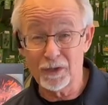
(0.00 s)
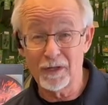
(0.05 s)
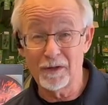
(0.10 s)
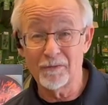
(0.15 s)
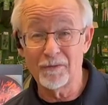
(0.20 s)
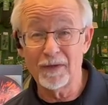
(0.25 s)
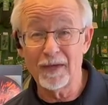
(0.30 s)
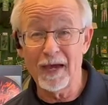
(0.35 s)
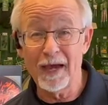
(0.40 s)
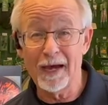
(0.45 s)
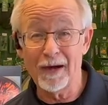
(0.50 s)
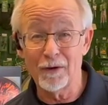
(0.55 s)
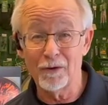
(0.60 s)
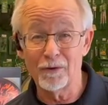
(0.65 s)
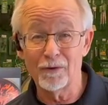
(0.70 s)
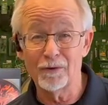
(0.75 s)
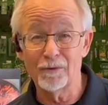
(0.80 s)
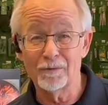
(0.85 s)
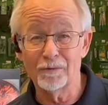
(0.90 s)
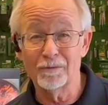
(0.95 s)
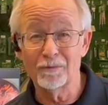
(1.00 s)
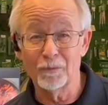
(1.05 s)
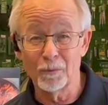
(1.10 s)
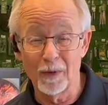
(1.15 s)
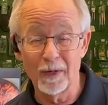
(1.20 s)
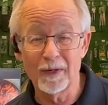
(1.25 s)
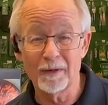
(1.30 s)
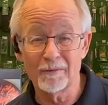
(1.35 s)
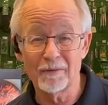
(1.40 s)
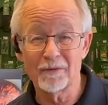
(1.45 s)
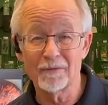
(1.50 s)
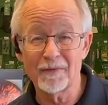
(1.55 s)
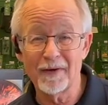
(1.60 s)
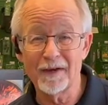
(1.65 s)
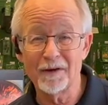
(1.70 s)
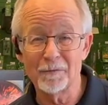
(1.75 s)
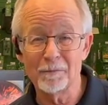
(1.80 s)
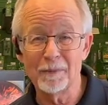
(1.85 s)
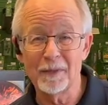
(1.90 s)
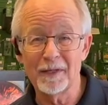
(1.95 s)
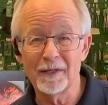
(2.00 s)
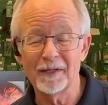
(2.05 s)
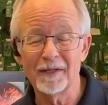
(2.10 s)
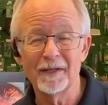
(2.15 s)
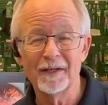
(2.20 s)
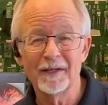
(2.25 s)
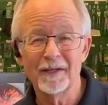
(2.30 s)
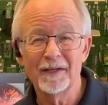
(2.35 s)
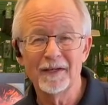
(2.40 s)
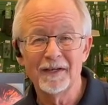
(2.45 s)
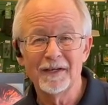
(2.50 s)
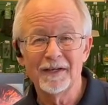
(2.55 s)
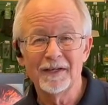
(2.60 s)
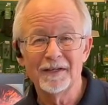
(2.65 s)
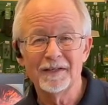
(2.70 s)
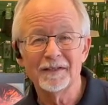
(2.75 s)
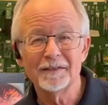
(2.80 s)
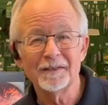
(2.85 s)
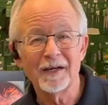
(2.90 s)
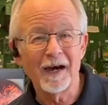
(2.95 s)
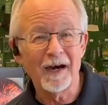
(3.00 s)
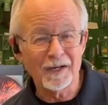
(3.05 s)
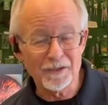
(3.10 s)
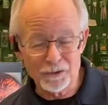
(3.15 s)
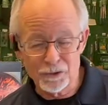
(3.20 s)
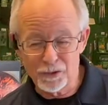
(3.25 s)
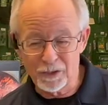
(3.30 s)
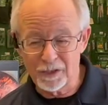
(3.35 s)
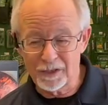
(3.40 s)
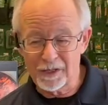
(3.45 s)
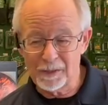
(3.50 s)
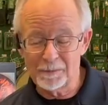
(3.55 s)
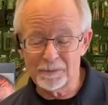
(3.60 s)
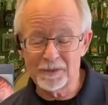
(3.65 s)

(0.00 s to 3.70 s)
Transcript: of the outer ring of the fire pit, the oxygen comes